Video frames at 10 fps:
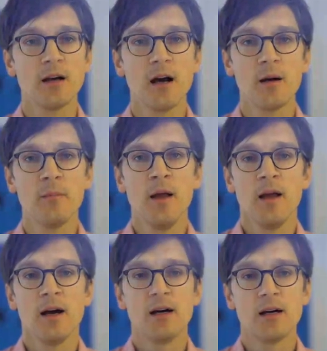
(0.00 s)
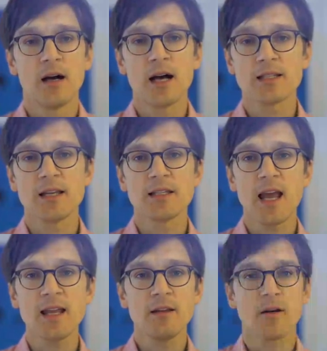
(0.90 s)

Um, uh, as I said,